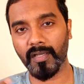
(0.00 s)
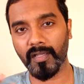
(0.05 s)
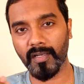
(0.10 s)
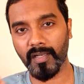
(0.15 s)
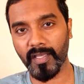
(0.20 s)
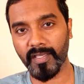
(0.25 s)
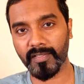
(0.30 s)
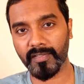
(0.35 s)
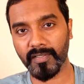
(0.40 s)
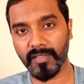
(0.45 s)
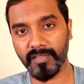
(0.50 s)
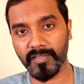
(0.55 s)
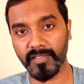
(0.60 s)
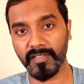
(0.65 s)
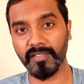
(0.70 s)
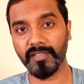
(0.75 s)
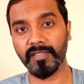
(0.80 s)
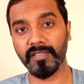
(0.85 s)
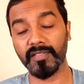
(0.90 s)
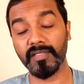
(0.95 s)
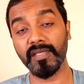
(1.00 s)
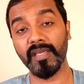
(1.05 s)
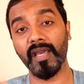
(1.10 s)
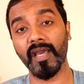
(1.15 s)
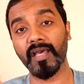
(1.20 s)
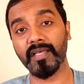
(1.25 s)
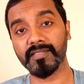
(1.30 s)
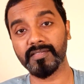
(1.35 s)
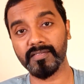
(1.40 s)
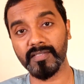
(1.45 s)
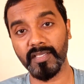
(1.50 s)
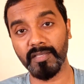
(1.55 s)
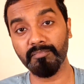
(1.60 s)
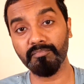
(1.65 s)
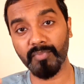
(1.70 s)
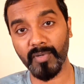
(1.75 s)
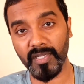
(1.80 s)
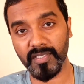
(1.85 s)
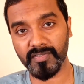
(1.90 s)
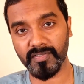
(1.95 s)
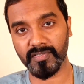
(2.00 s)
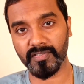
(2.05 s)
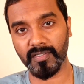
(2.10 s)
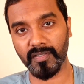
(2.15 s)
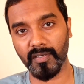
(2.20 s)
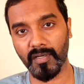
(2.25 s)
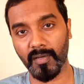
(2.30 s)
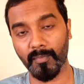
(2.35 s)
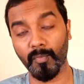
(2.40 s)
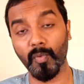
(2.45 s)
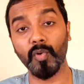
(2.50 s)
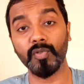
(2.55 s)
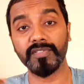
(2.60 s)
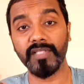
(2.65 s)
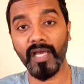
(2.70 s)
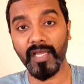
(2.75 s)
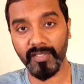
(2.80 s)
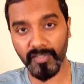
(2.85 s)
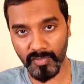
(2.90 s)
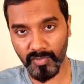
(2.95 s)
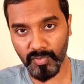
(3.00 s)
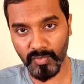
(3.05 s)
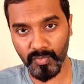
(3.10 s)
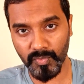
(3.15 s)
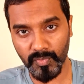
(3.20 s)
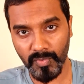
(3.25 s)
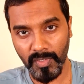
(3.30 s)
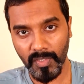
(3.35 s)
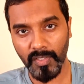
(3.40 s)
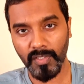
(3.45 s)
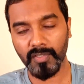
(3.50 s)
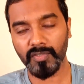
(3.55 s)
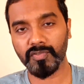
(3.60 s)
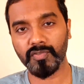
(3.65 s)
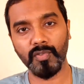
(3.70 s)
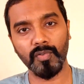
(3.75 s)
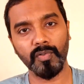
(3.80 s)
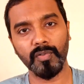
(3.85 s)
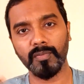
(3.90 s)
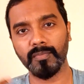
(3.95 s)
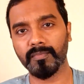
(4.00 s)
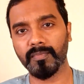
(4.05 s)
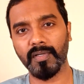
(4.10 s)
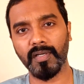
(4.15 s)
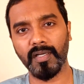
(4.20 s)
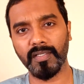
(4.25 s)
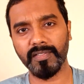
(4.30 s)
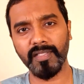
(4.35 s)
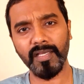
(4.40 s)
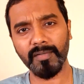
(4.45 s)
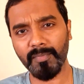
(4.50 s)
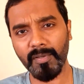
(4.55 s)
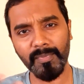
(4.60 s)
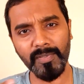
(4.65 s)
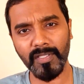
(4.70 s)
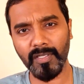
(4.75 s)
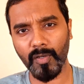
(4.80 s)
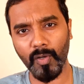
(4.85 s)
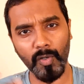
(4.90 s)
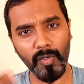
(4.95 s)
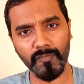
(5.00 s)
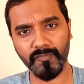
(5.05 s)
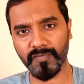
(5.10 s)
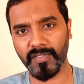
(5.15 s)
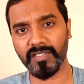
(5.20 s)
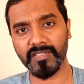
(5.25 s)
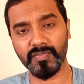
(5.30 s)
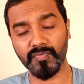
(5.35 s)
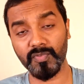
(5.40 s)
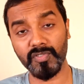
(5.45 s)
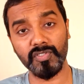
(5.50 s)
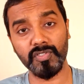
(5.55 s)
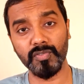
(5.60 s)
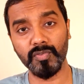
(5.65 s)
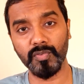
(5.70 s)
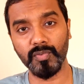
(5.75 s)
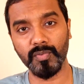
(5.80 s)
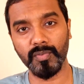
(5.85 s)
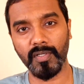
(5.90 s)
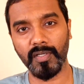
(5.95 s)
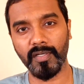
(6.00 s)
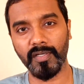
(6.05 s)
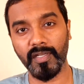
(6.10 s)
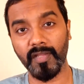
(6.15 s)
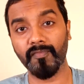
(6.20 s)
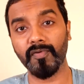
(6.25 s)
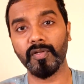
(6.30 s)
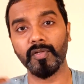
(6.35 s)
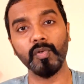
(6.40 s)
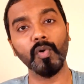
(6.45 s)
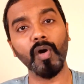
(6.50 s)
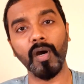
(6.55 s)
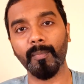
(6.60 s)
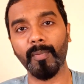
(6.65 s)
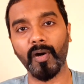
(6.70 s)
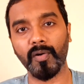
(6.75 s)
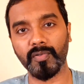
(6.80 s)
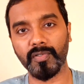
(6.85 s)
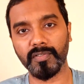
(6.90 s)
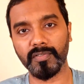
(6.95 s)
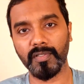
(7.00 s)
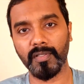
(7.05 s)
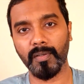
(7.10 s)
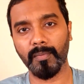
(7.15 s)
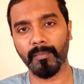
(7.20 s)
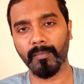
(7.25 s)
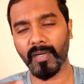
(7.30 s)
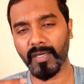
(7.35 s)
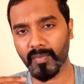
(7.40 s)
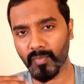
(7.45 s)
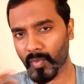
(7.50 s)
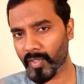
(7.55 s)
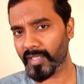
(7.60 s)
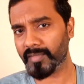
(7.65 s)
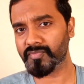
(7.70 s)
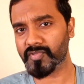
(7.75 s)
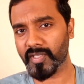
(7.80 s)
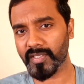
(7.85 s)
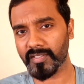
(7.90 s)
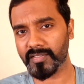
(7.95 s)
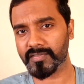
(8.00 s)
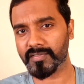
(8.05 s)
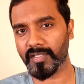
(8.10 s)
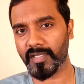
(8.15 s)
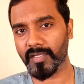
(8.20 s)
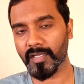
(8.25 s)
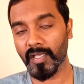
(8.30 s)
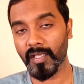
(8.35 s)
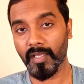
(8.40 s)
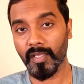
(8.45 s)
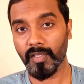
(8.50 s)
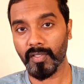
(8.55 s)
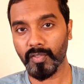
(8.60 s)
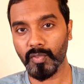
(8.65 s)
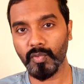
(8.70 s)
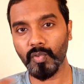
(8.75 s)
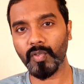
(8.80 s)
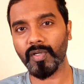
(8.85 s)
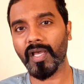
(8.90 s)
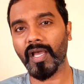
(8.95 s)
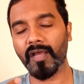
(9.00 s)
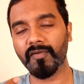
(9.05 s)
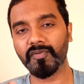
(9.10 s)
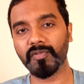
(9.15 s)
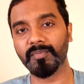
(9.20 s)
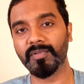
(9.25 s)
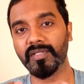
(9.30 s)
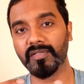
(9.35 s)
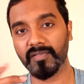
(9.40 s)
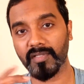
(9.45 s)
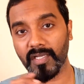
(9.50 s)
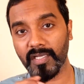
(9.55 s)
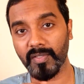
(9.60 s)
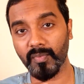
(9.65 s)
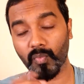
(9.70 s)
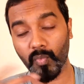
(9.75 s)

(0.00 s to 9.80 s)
uh, like he, he has impressed uh, more than you. So uh, there may be a lot of things which you never know about it. But what I'm saying is that you don't have to be really